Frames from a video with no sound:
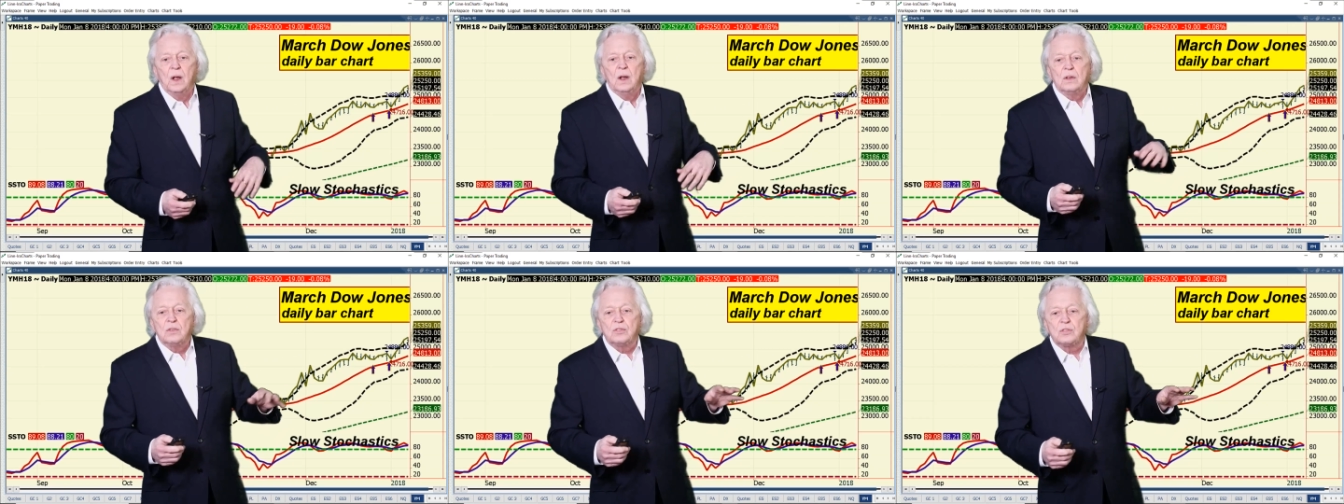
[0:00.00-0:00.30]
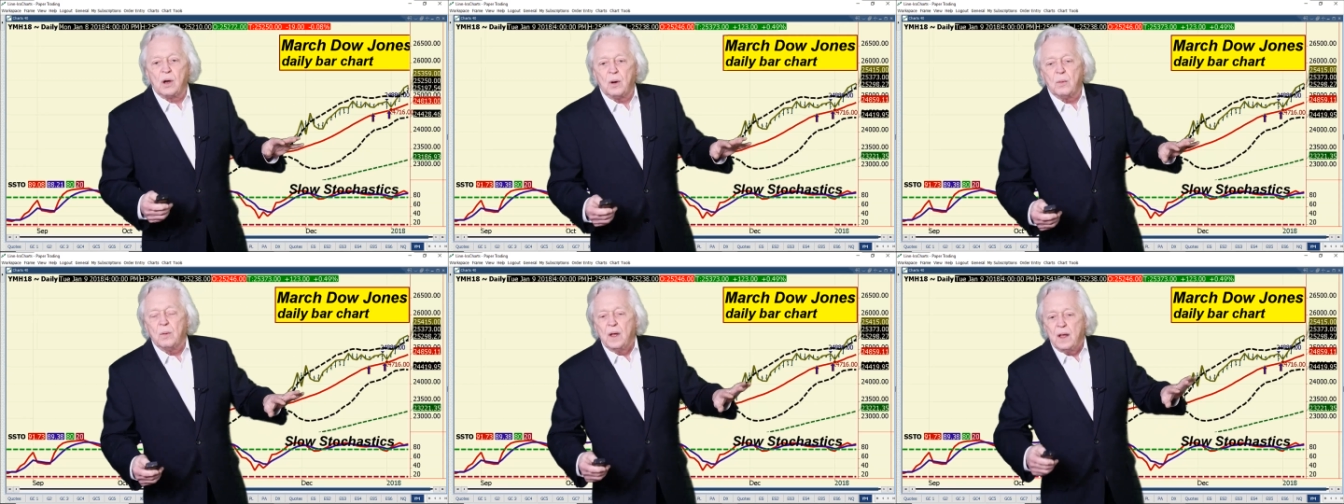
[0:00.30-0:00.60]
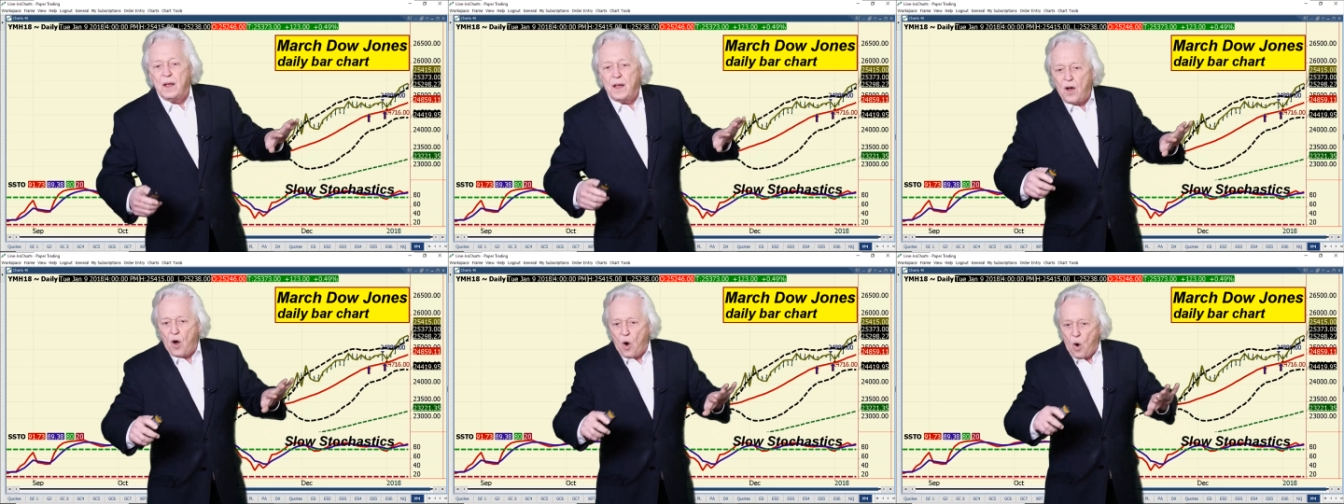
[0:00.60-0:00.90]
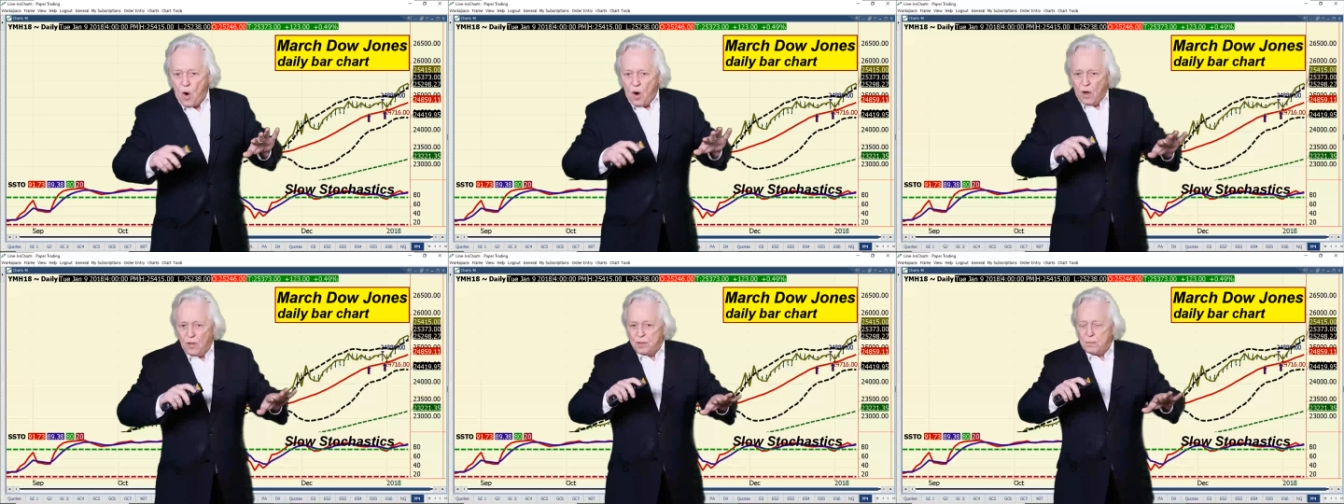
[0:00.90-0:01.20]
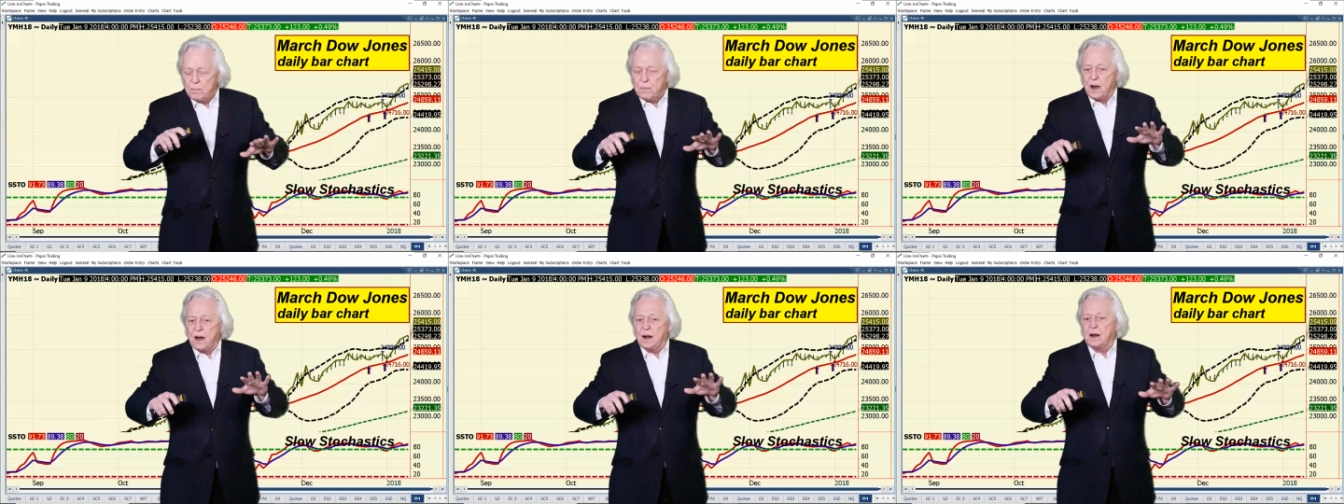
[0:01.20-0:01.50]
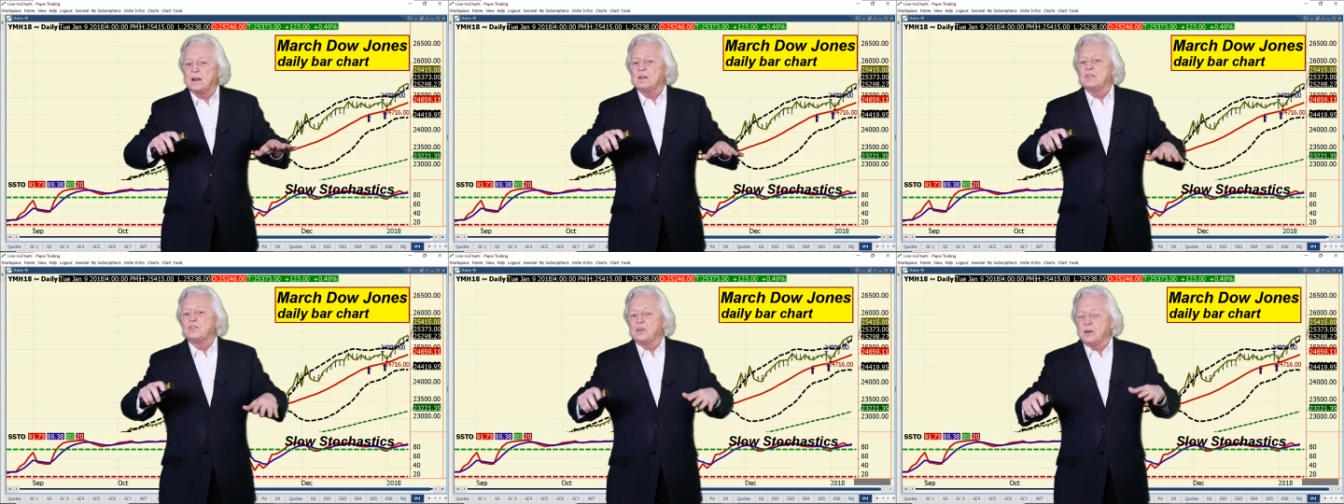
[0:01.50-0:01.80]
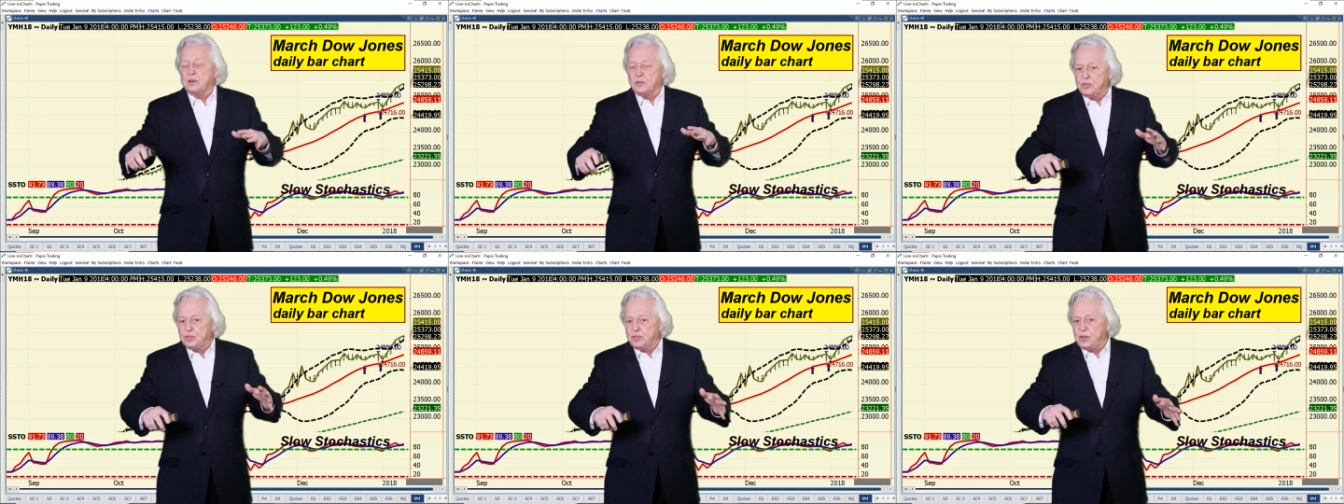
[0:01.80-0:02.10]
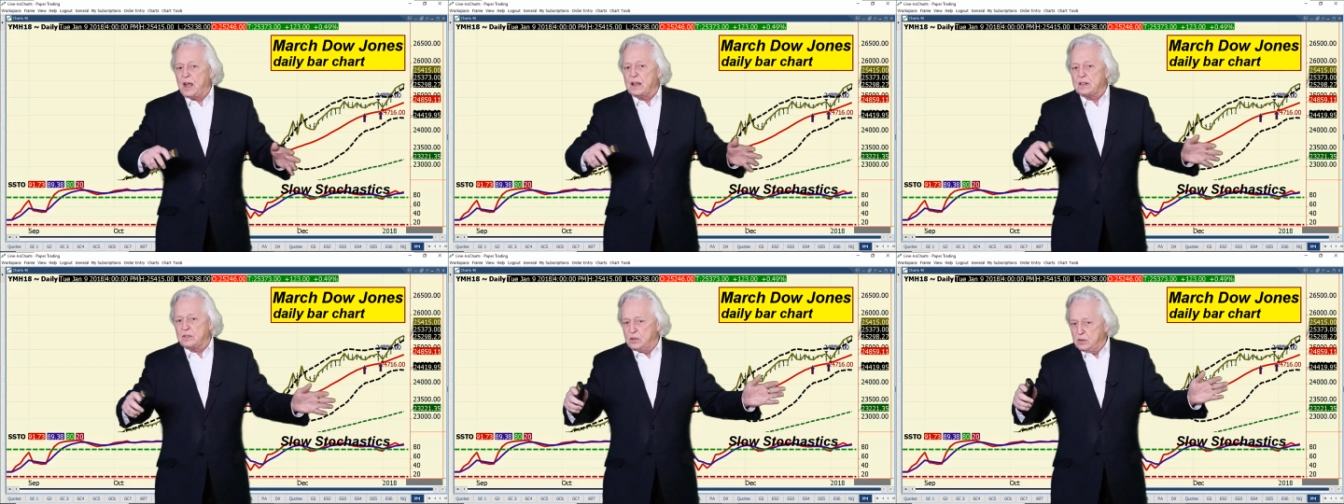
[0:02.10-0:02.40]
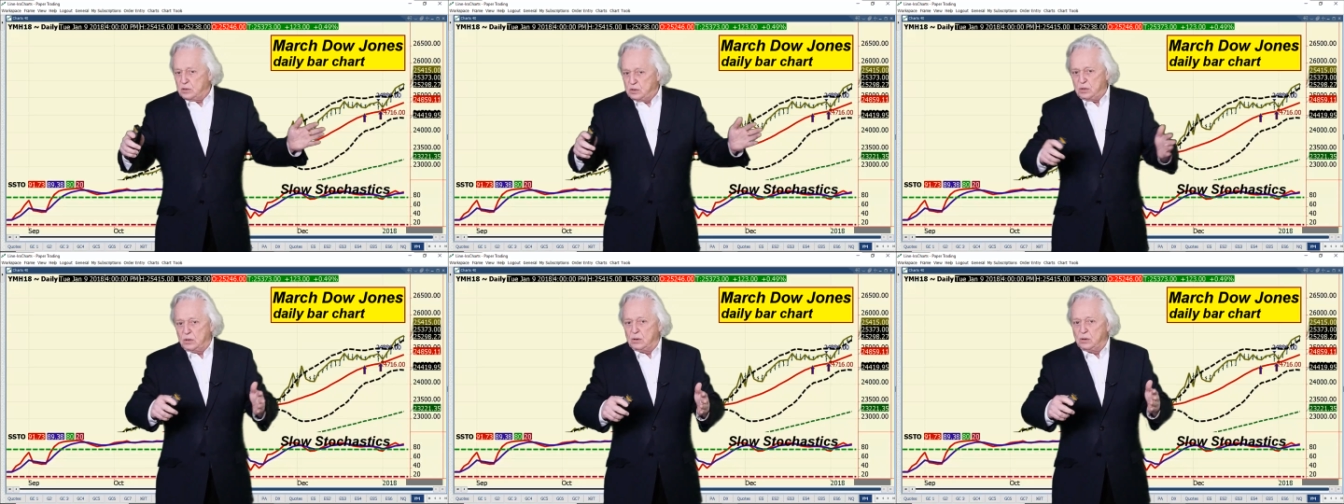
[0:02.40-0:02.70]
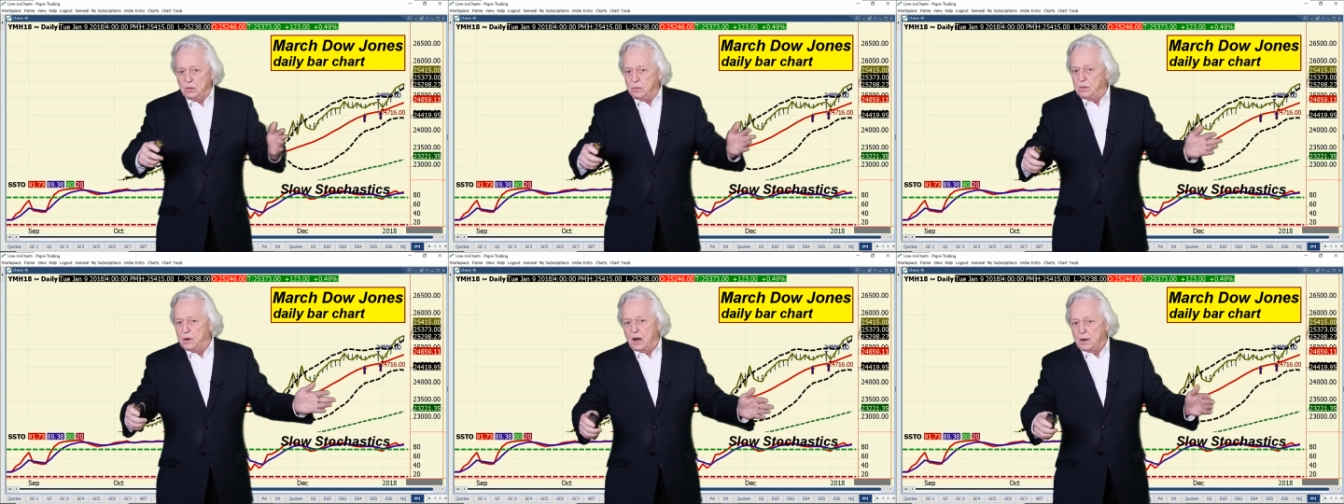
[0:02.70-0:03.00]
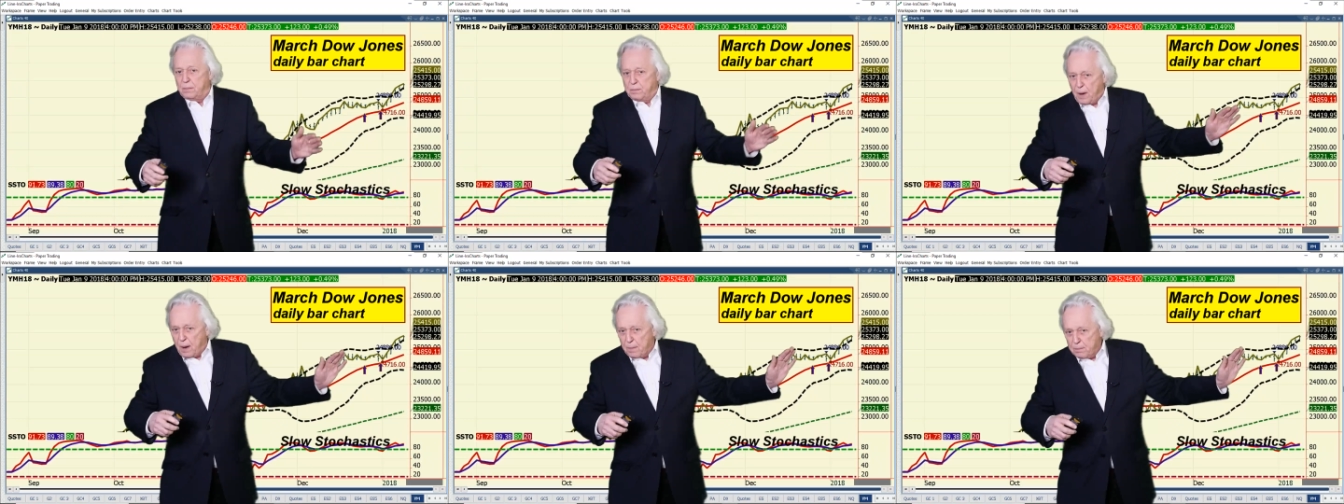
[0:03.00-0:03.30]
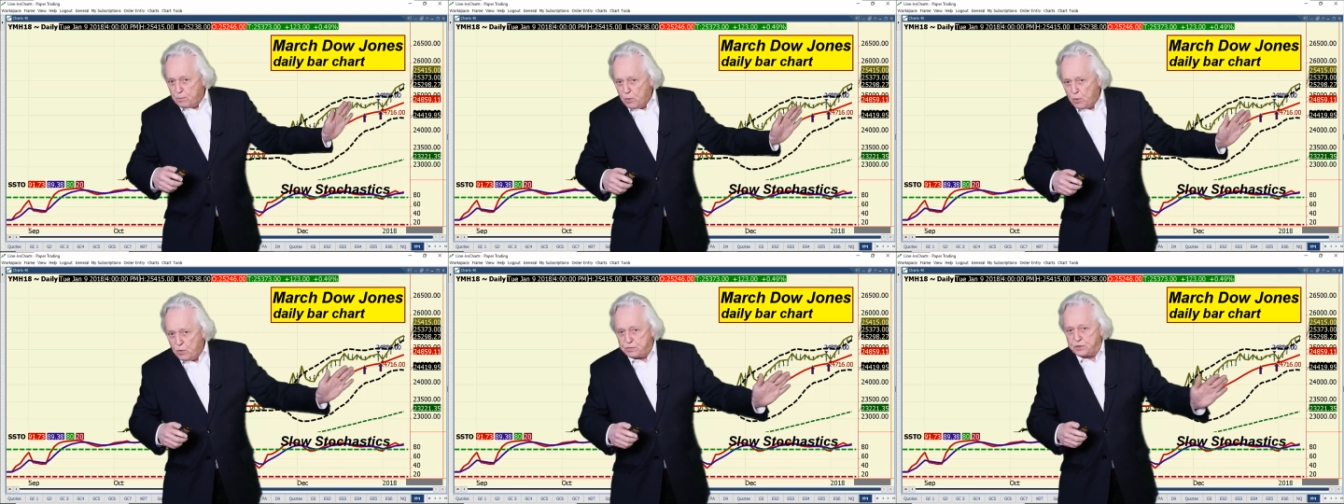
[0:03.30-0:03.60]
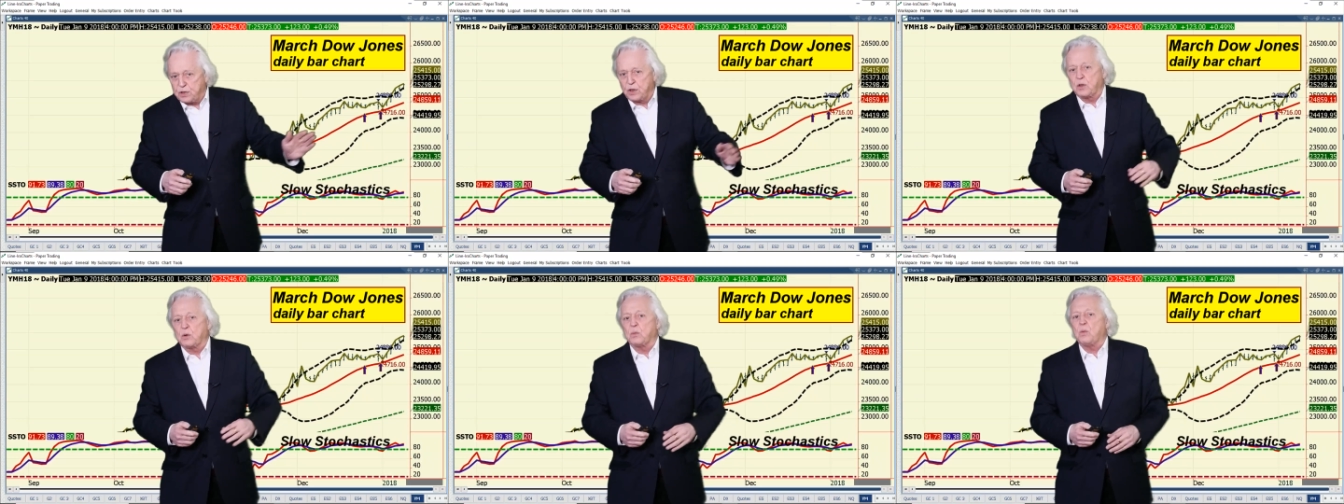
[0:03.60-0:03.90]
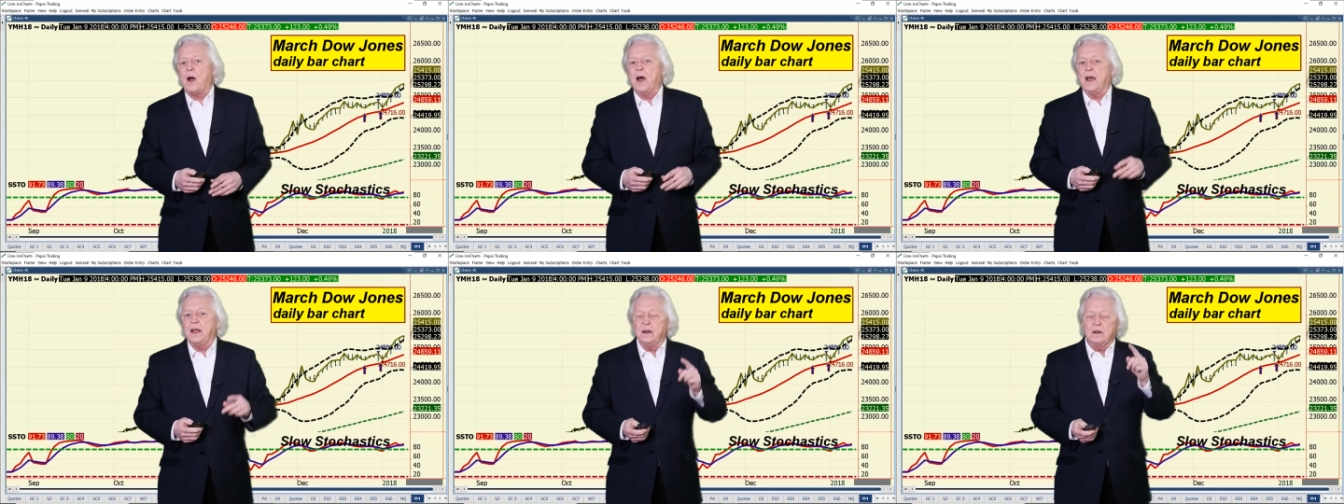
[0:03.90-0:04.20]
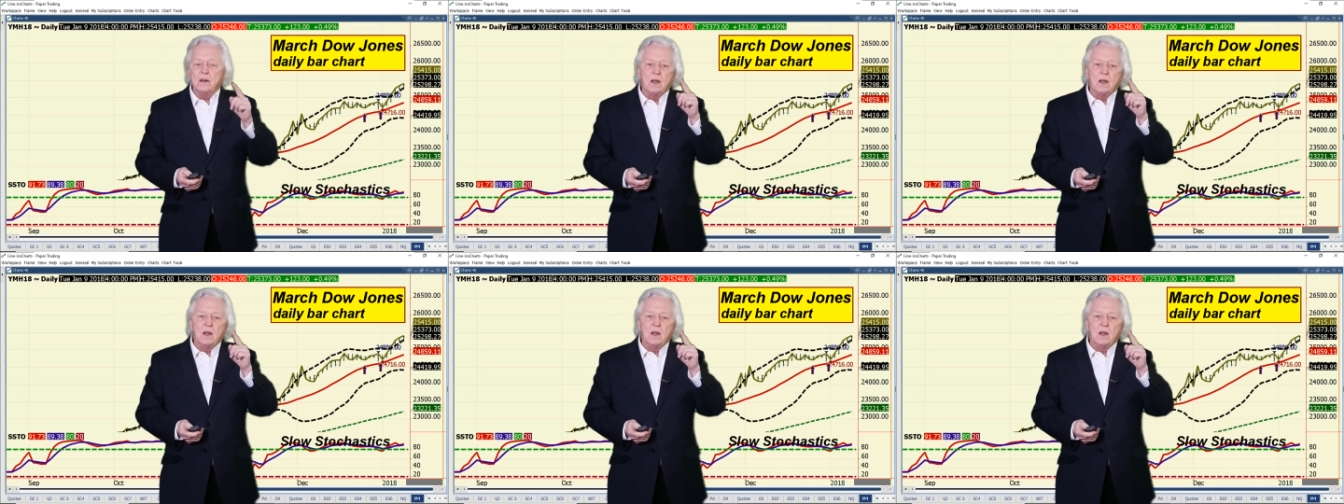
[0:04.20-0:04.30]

So all the markets are set to do a, a, move to the right.